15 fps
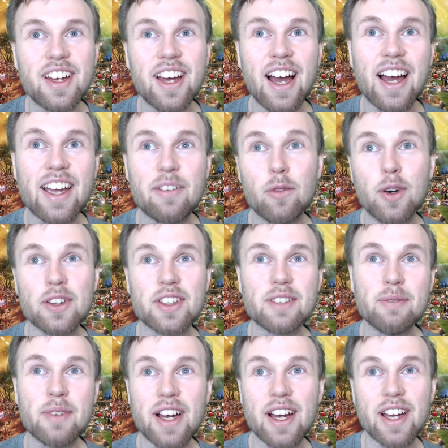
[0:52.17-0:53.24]
I wanted
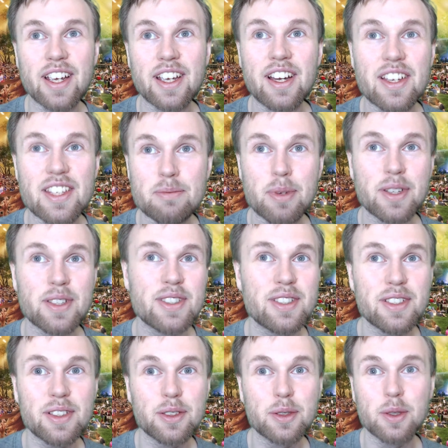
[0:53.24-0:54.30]
my husband
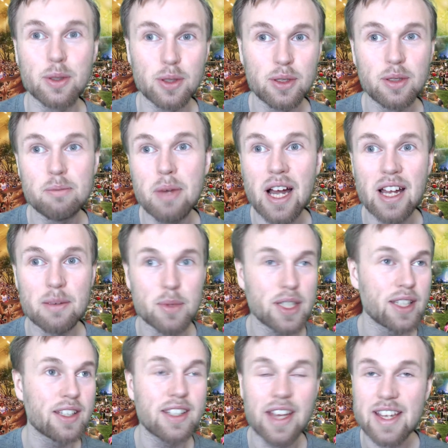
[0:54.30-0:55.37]
to buy
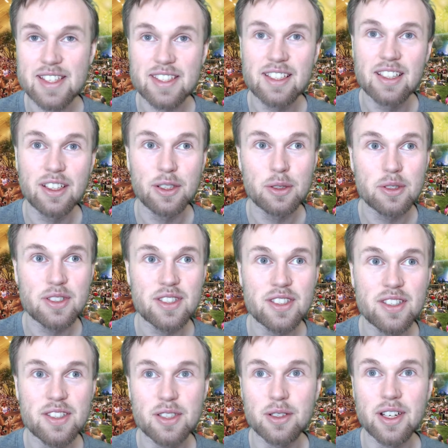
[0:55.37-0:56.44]
me nice clothes
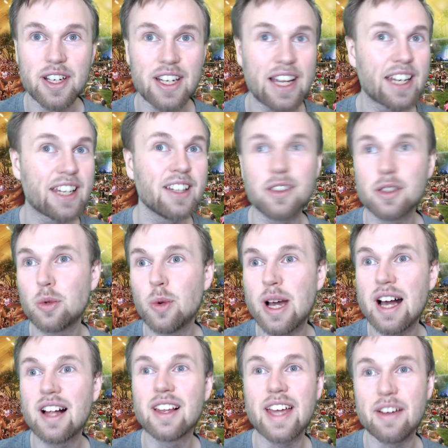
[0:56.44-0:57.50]
so that I can look
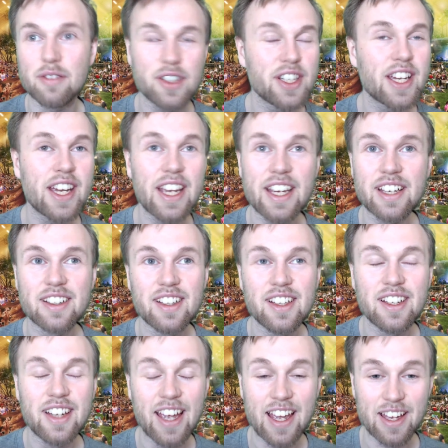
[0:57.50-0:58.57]
well every day,
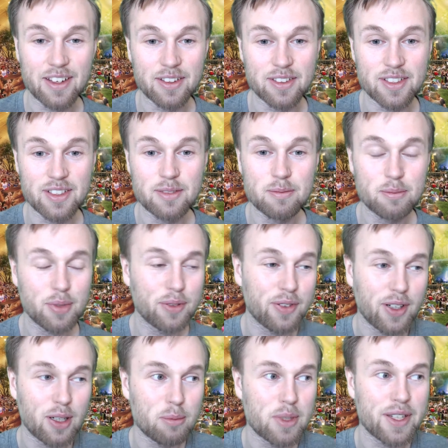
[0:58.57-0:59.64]
and
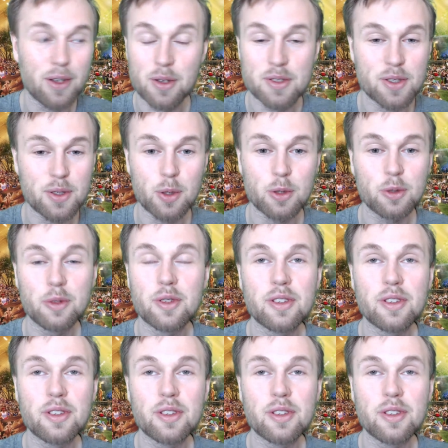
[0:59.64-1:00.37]
preferably also